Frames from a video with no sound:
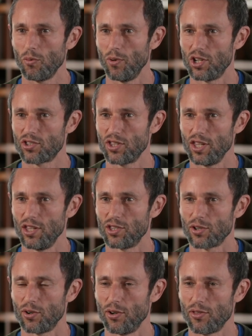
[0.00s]
which
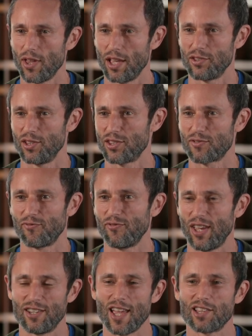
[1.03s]
sees Earth as this
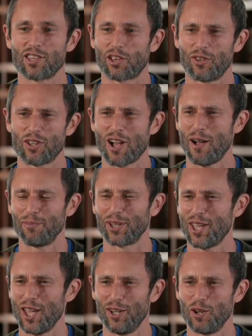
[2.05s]
fantastically
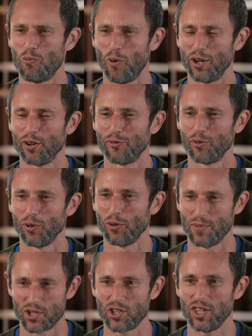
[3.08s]
complicated, wonderful
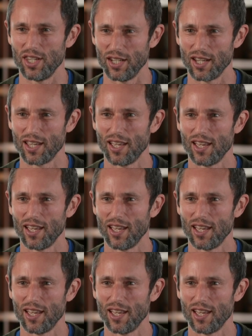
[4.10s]
machine.